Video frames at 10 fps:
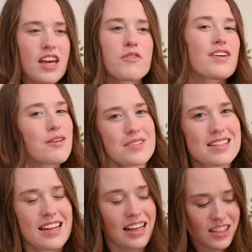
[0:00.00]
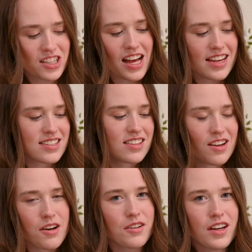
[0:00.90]
It really wasn't English class
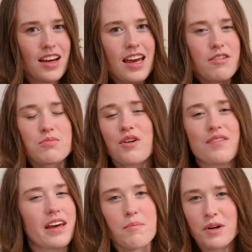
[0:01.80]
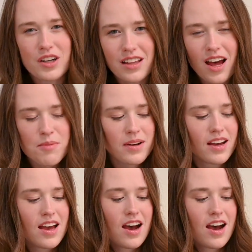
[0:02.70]
though. It was more of like a book club.